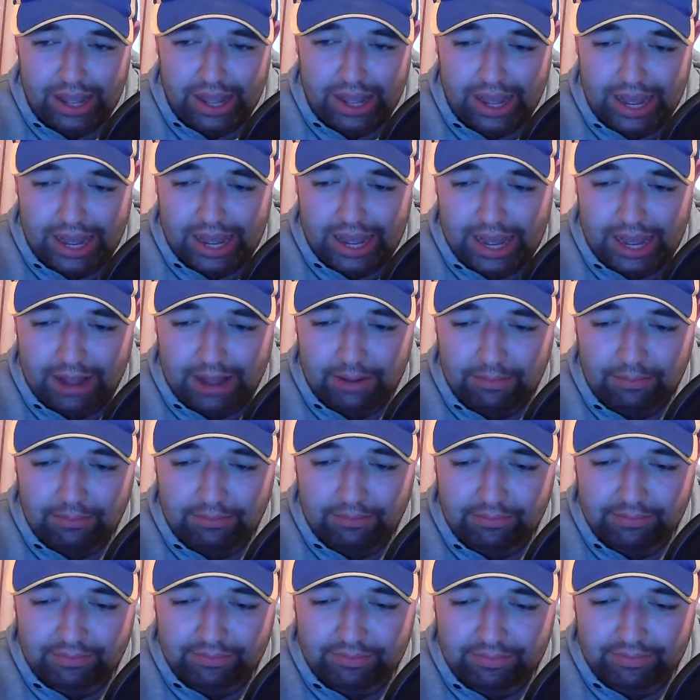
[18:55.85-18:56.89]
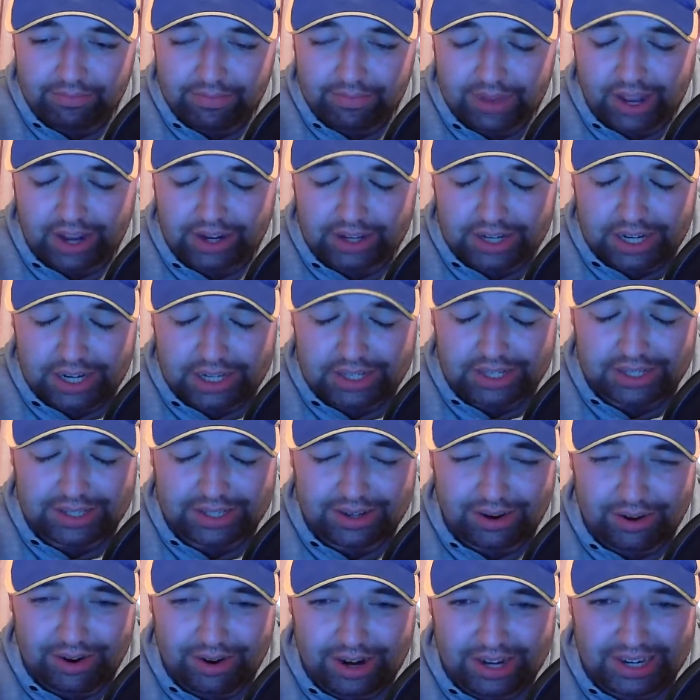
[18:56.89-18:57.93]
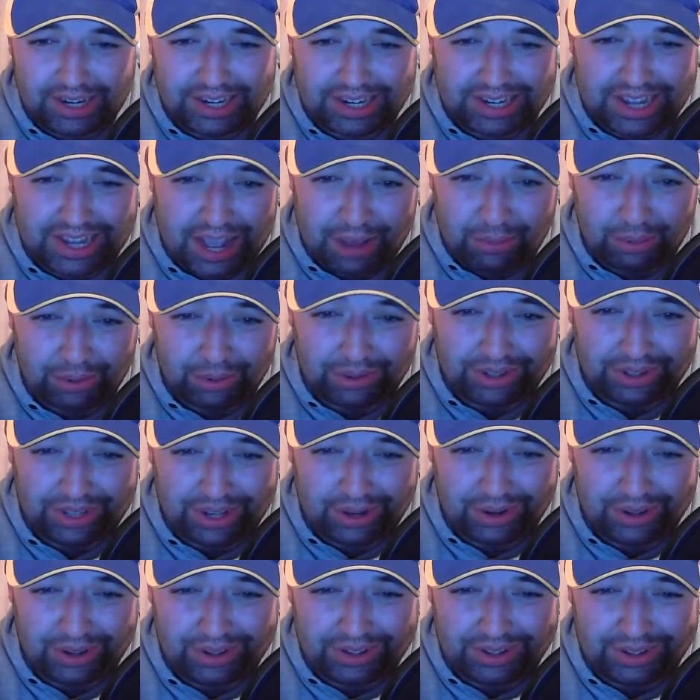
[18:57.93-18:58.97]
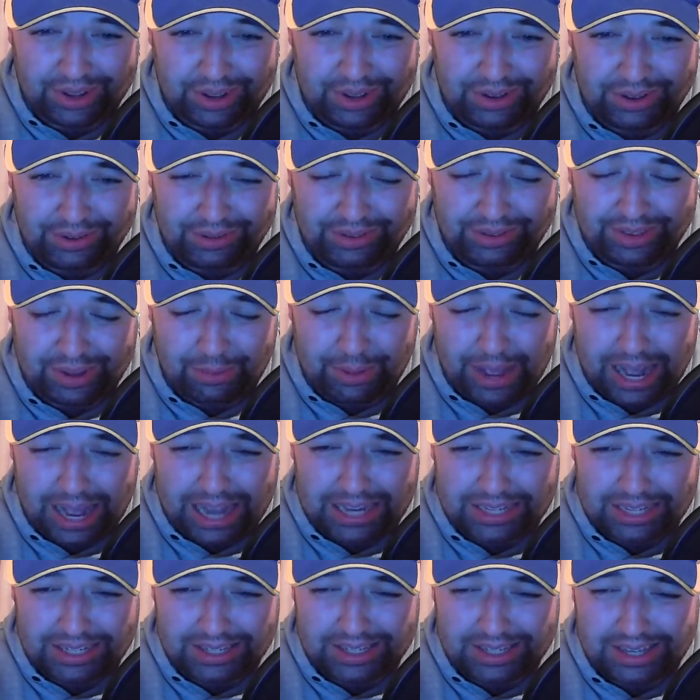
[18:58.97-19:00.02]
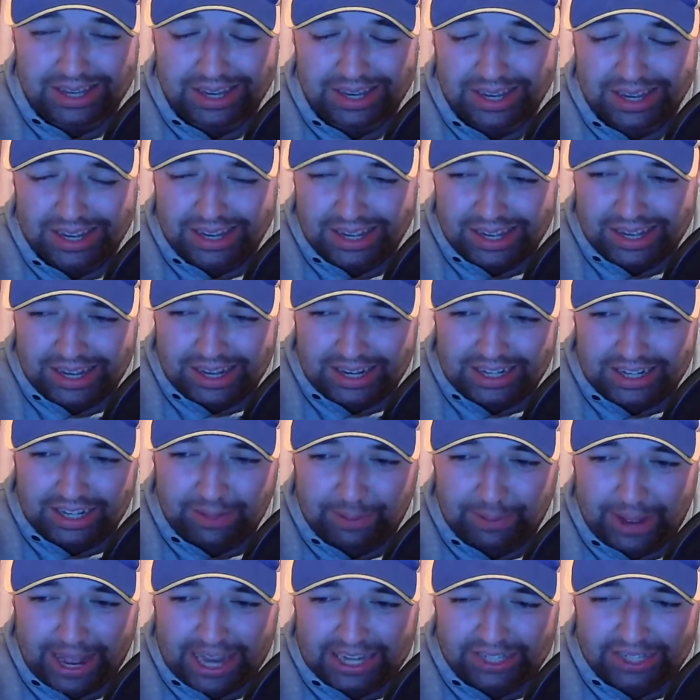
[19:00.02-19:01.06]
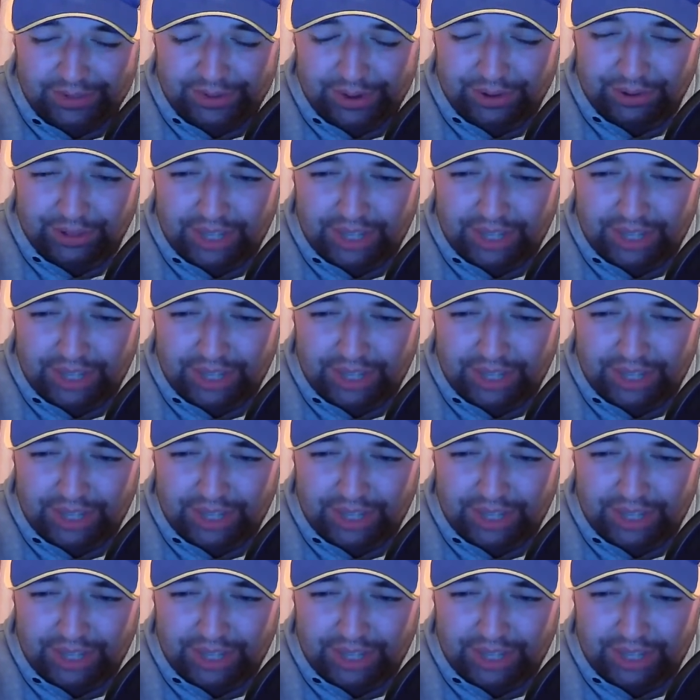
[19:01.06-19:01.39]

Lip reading: Not necessarily today, but the past few